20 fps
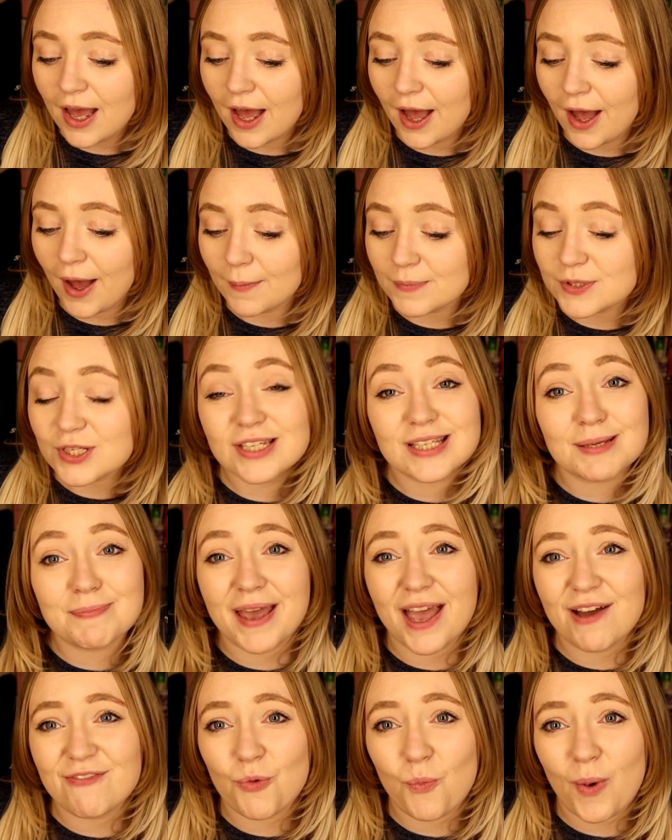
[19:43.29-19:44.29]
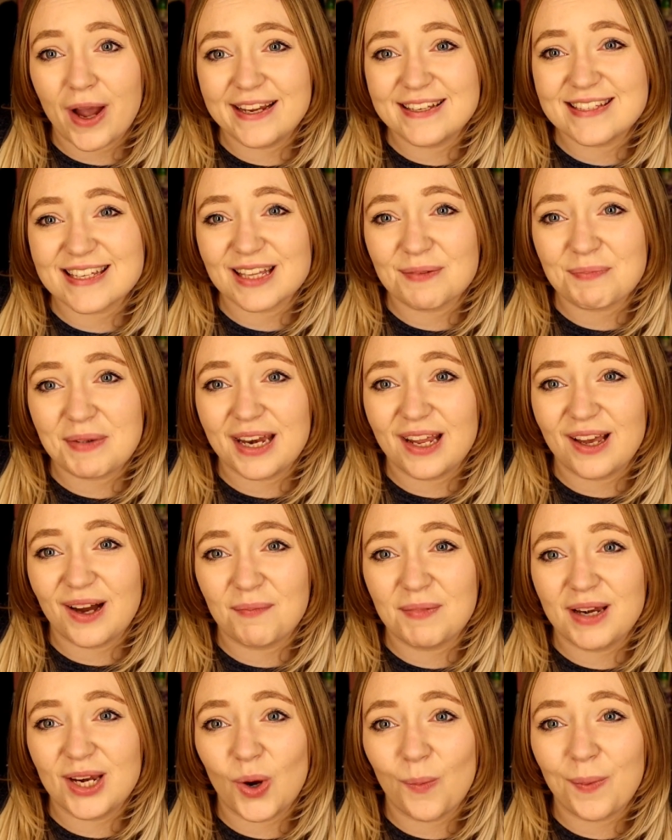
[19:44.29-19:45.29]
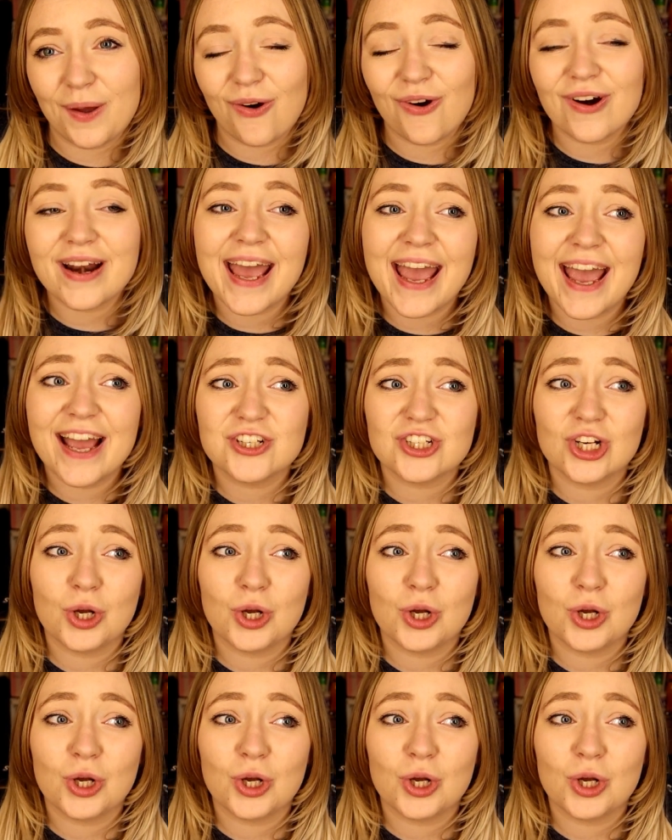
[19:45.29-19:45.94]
So it's a bit of a wait at the minute. I'm a little bit on edge,